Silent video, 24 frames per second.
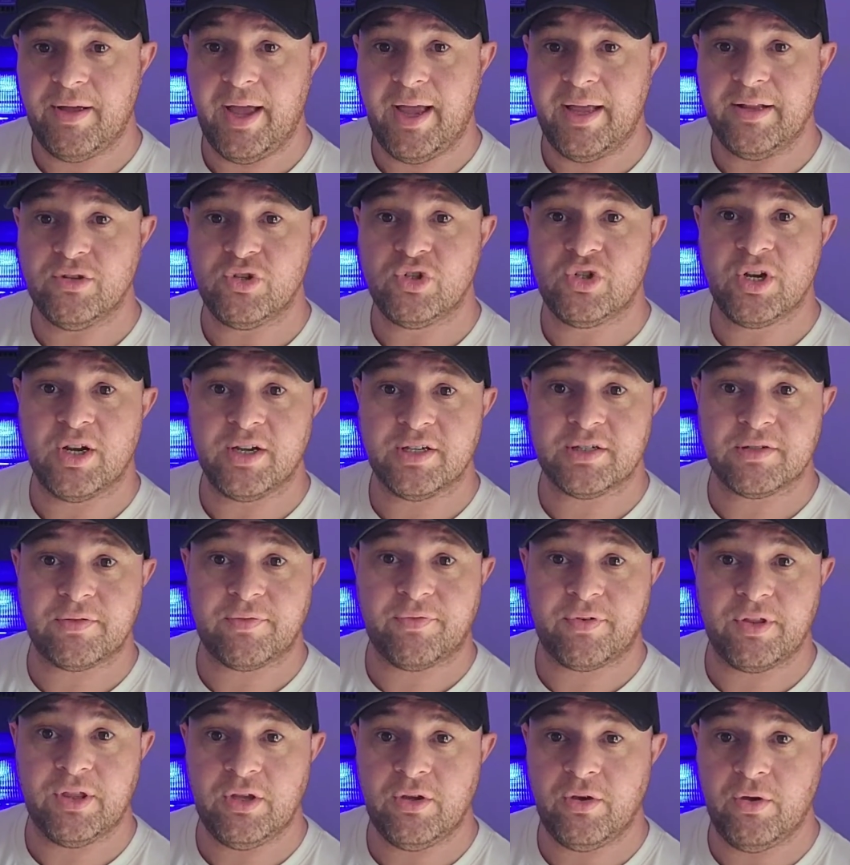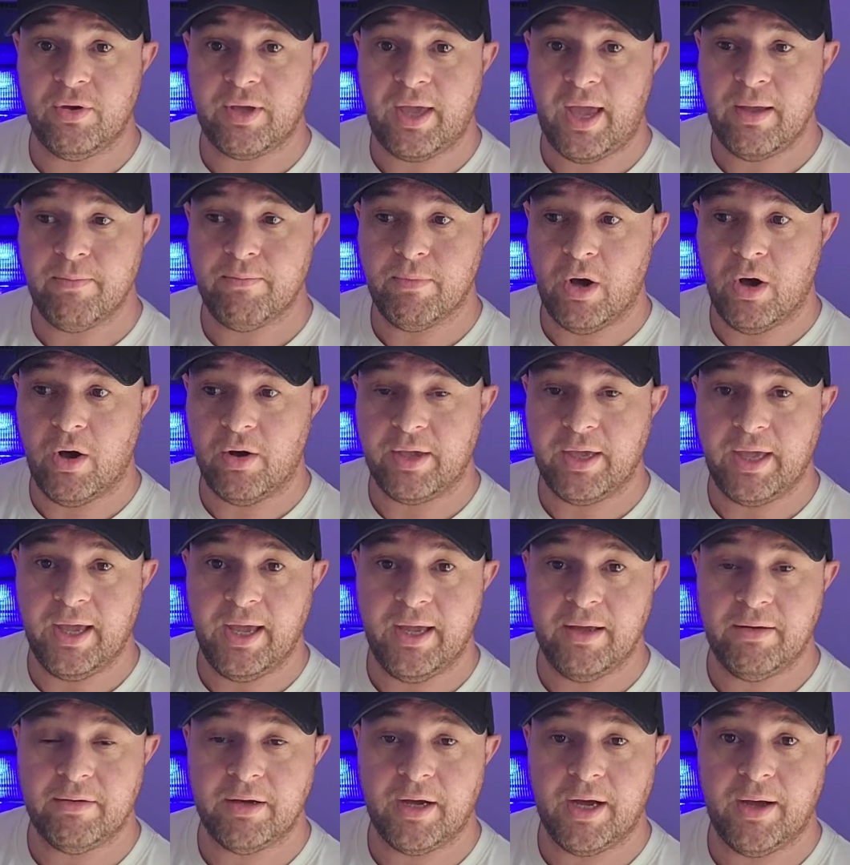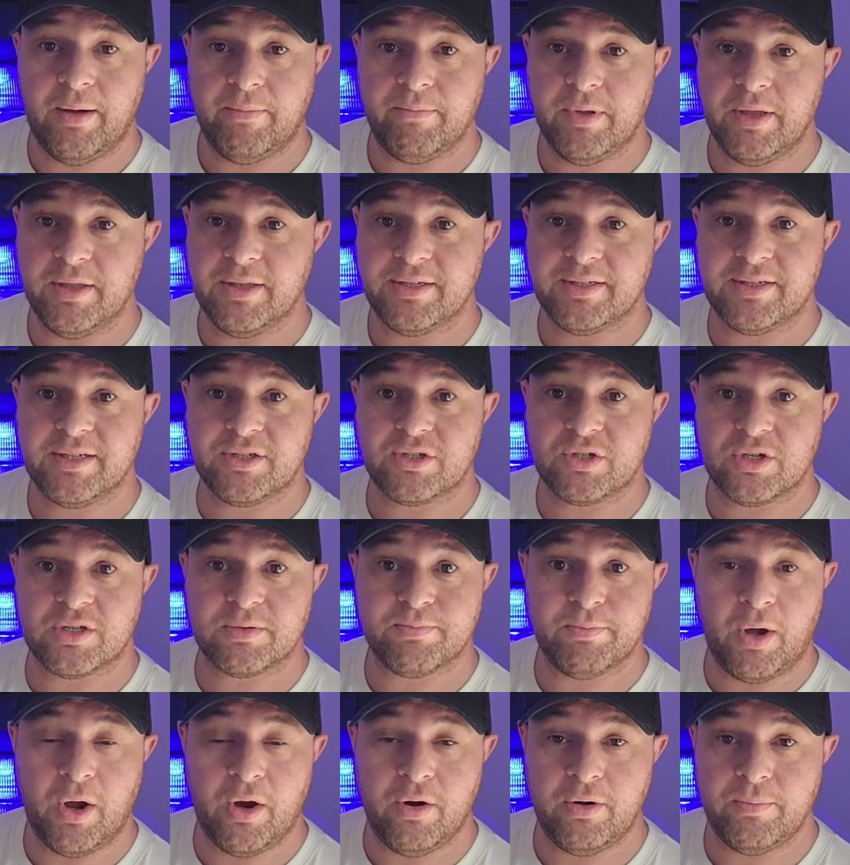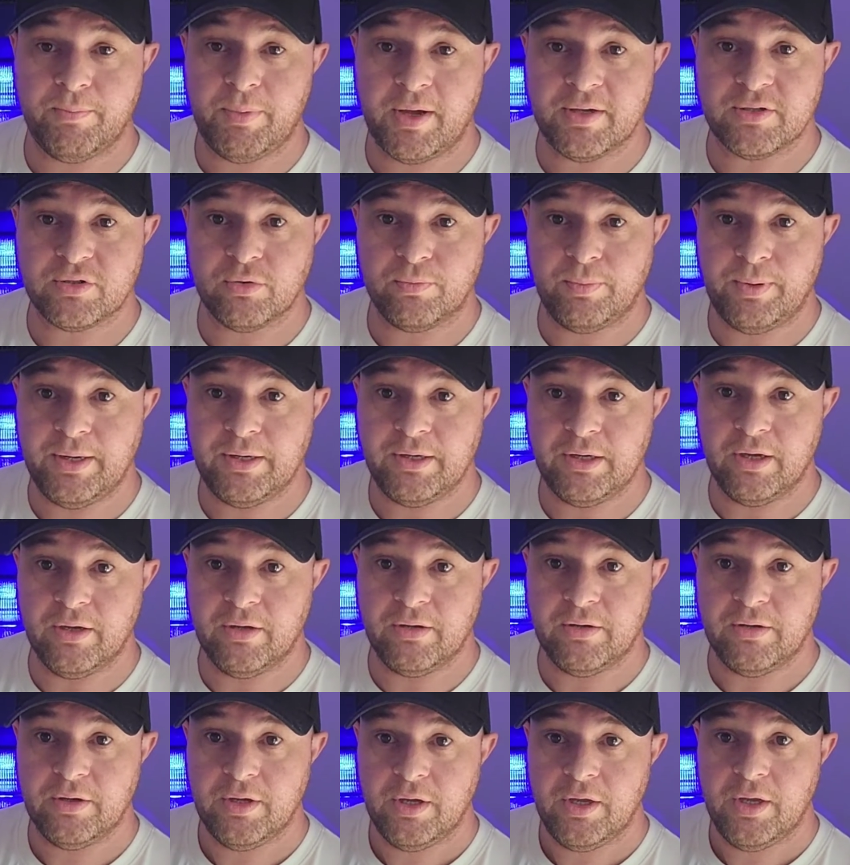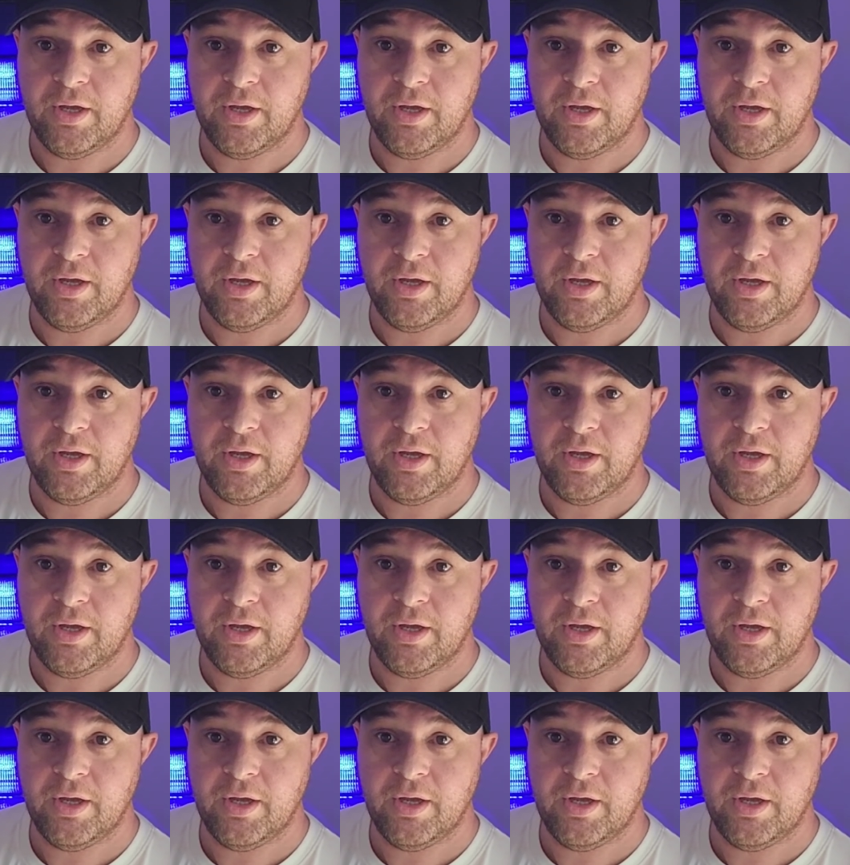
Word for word: and just for the UK market, um, this is just my own personal opinion.